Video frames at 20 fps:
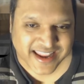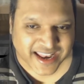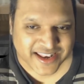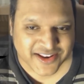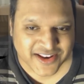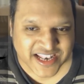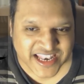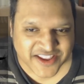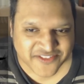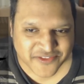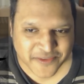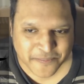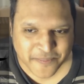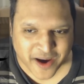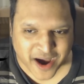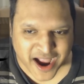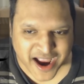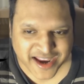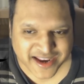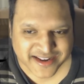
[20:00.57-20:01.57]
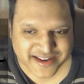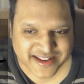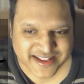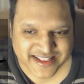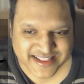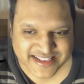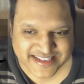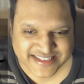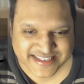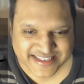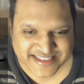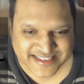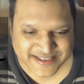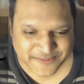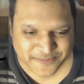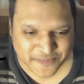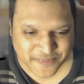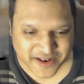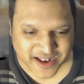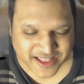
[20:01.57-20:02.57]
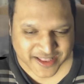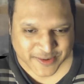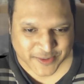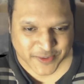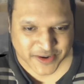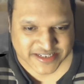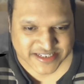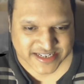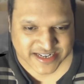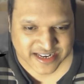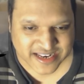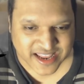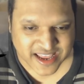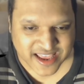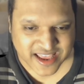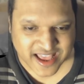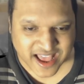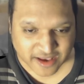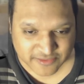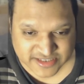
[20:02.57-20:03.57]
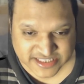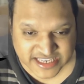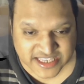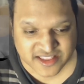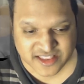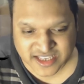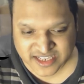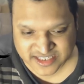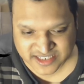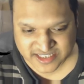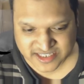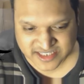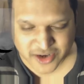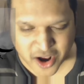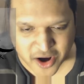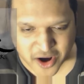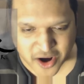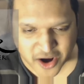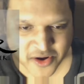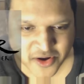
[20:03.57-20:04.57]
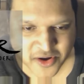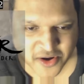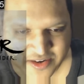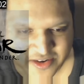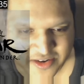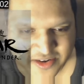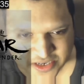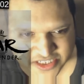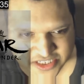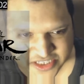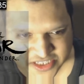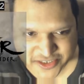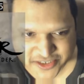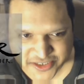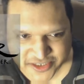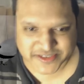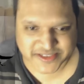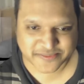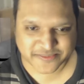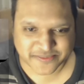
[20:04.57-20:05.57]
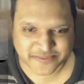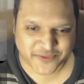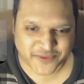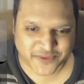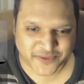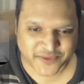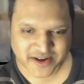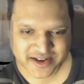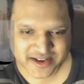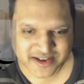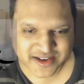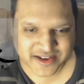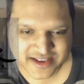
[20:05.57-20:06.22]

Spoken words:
Can you leave it behind? Is another question. I've seen this scenario in a bunch of shows before.